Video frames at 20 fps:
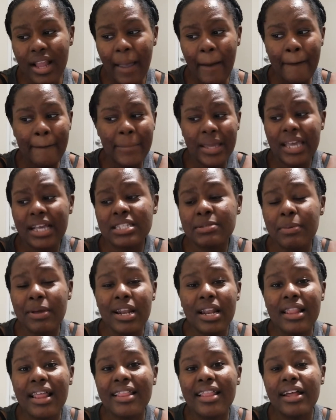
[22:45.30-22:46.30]
But yeah, speaking
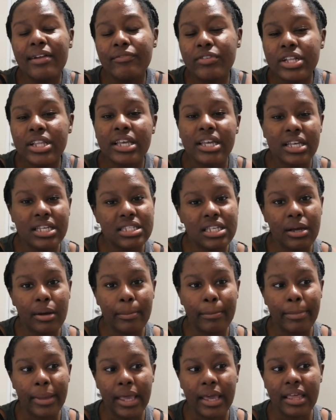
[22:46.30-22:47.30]
of that, that really is
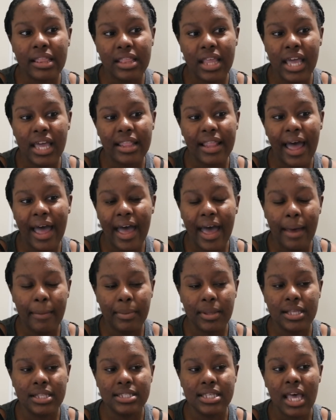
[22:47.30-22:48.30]
a big thing that
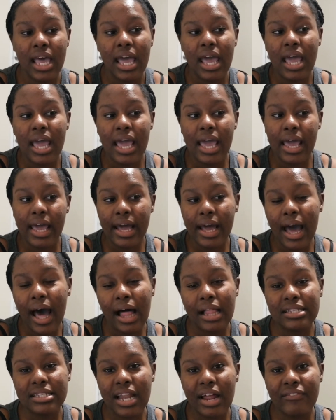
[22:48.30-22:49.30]
happens in
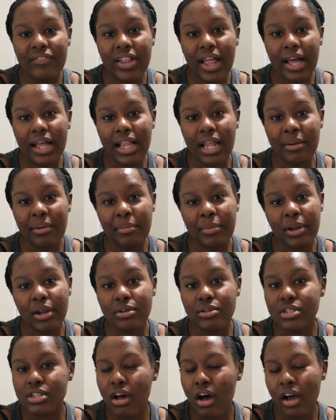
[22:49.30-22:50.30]
college that I feel like a lot of people
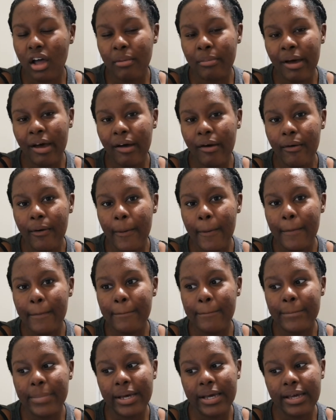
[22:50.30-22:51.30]
don't talk about,
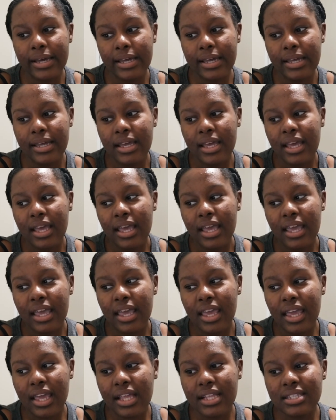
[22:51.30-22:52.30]
but
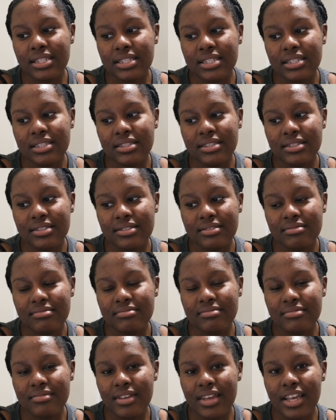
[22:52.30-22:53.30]
it's
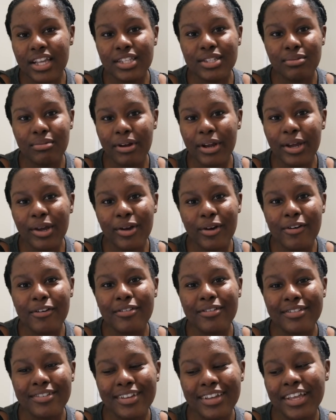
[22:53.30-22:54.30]
real.
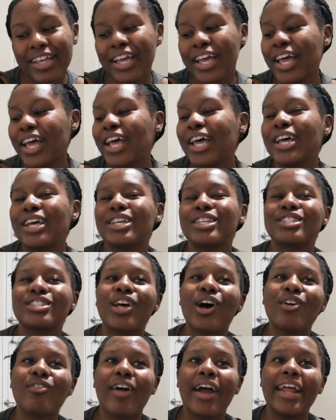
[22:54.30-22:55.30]

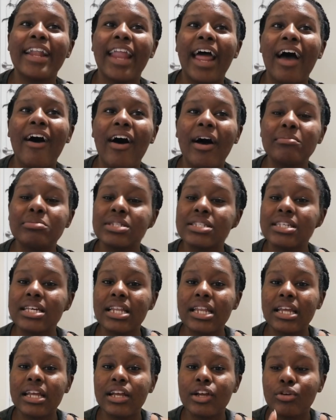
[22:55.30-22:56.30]
So right now, I'm just
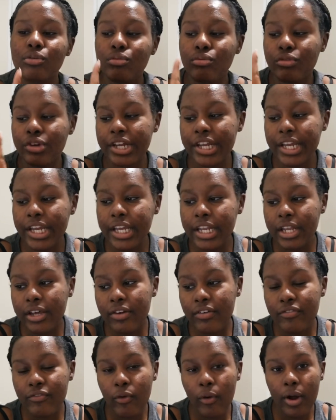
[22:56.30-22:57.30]
gonna read
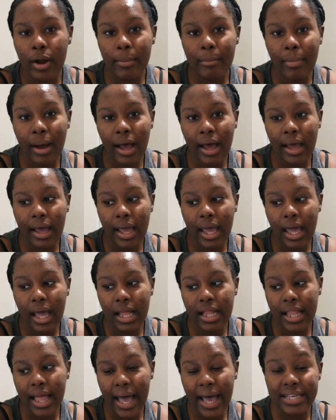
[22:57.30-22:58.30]
for my
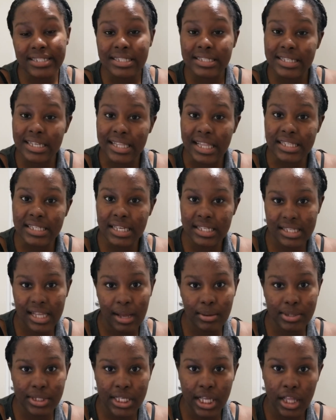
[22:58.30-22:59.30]
class to take the test that I
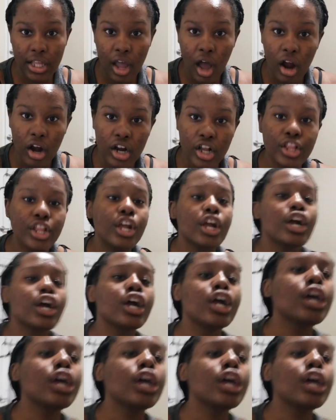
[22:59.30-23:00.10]
was telling y'all earlier.